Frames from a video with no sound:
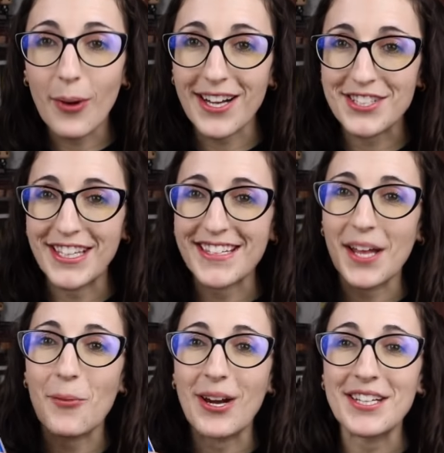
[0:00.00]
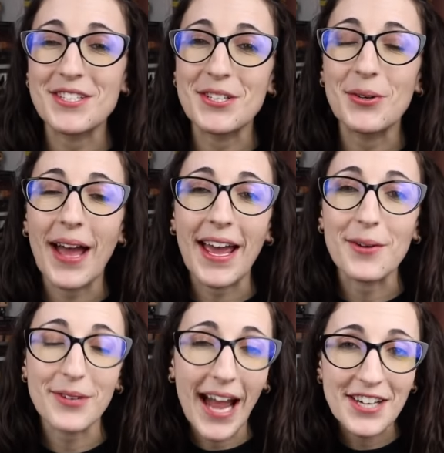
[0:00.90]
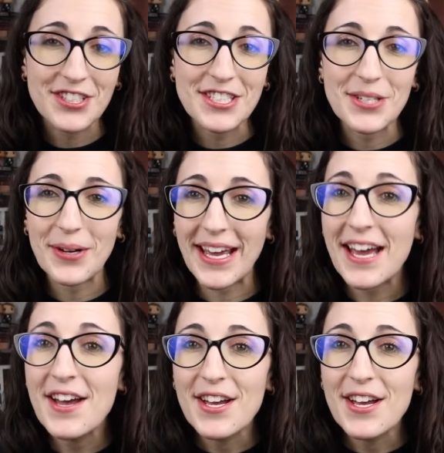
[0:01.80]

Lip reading: watching it because I wanted to do a reaction to it.